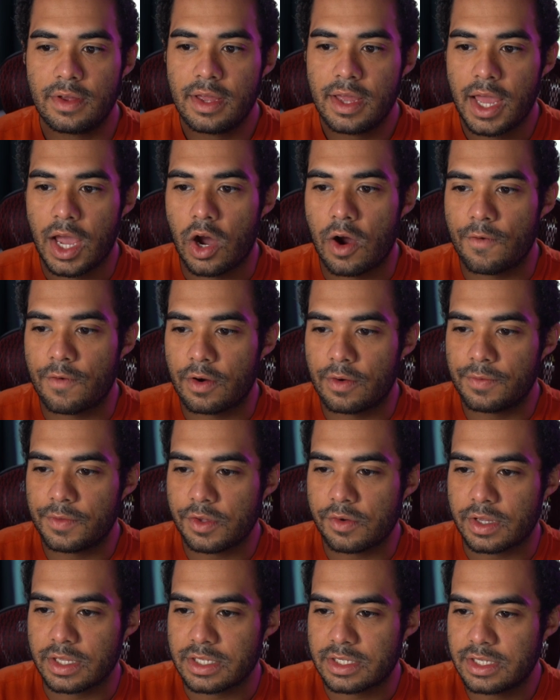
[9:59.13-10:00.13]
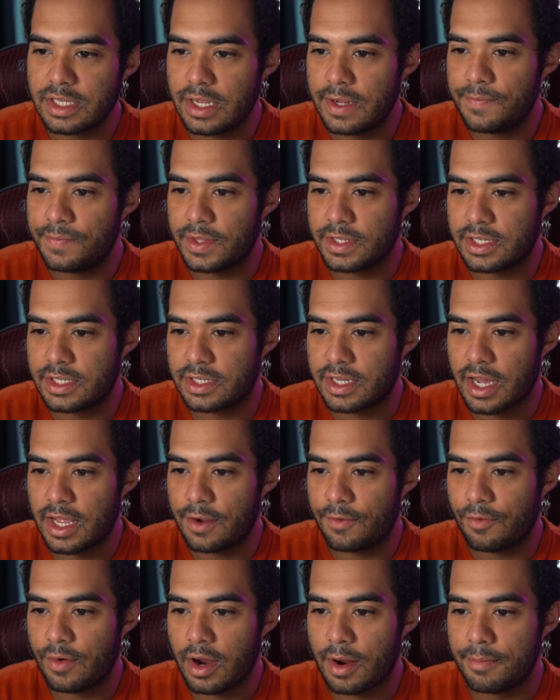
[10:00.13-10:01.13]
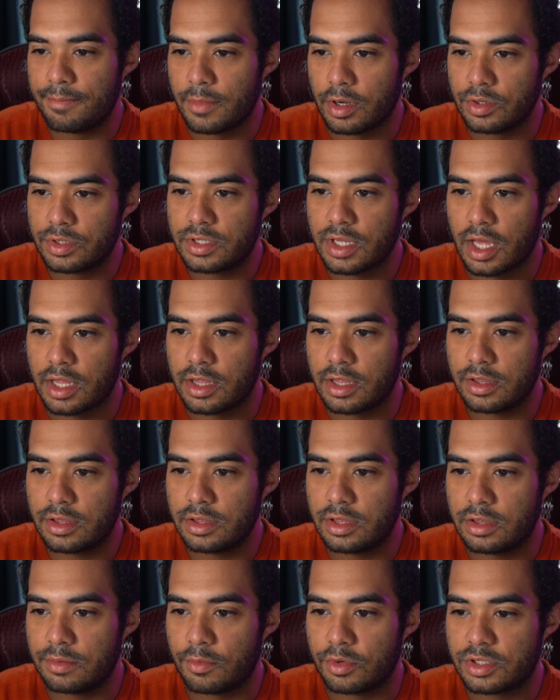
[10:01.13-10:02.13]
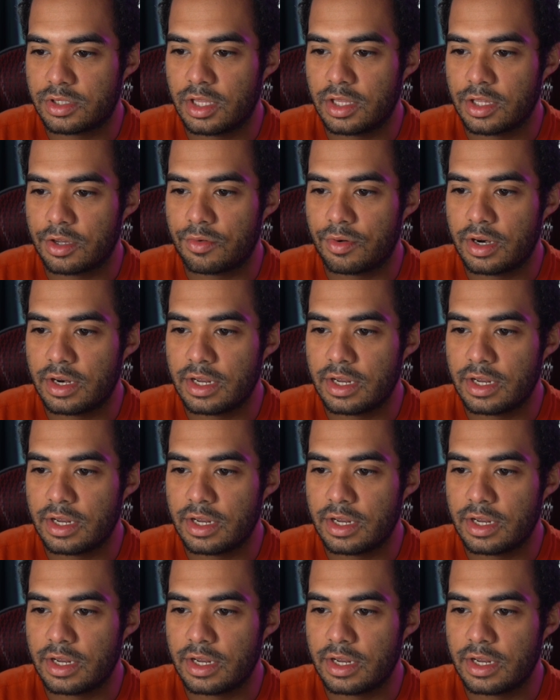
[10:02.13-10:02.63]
However, you can see this is kind of where most of the liquidity